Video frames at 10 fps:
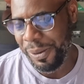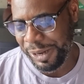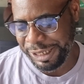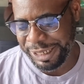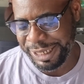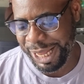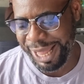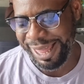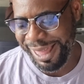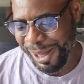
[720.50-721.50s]
which is
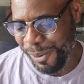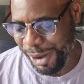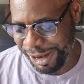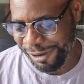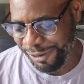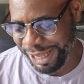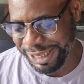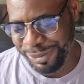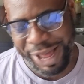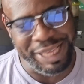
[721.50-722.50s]
one of the
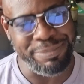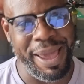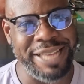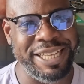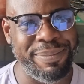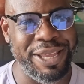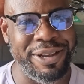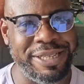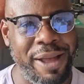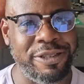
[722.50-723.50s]
reasons why these past couple of
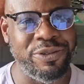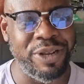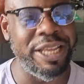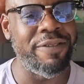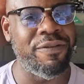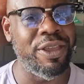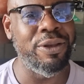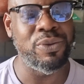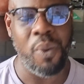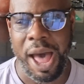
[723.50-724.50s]
years I was really
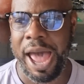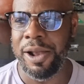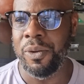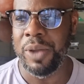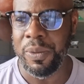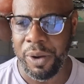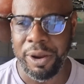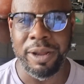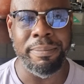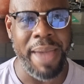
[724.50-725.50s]
confused. Why are we
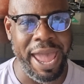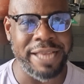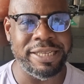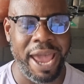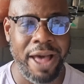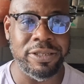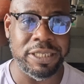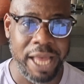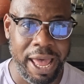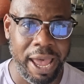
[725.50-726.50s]
wearing masks
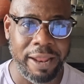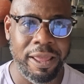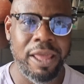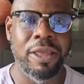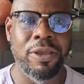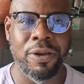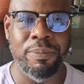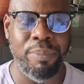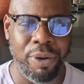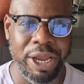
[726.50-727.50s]
outside? You're
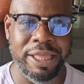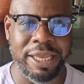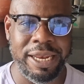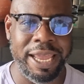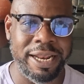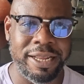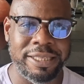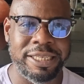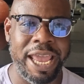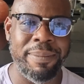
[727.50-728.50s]
breathing in
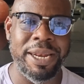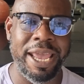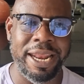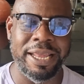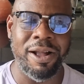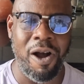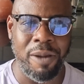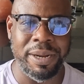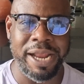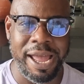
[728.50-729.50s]
contaminated
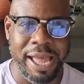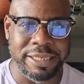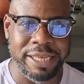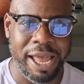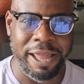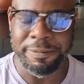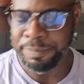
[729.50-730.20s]
carbon dioxide,